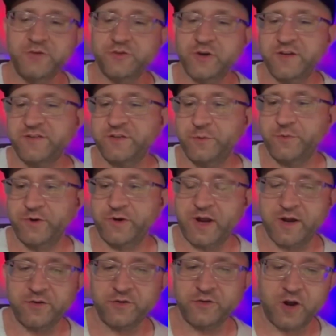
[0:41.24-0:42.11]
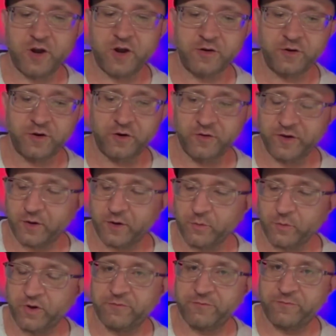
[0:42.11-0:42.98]
me and Tracy were kind of talking
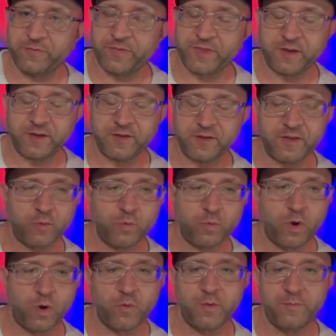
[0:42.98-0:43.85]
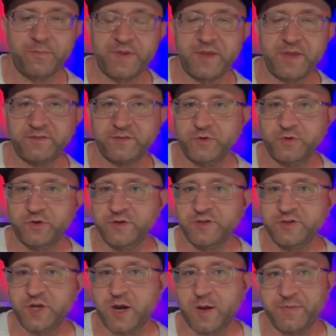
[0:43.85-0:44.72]
earlier. We are thinking like what would be some
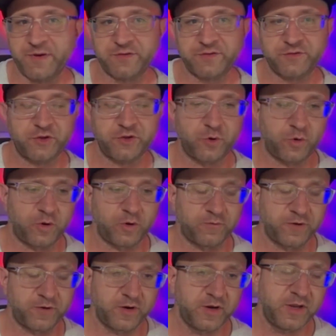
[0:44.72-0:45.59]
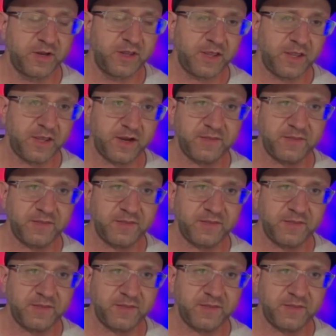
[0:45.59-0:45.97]
good topics to go over,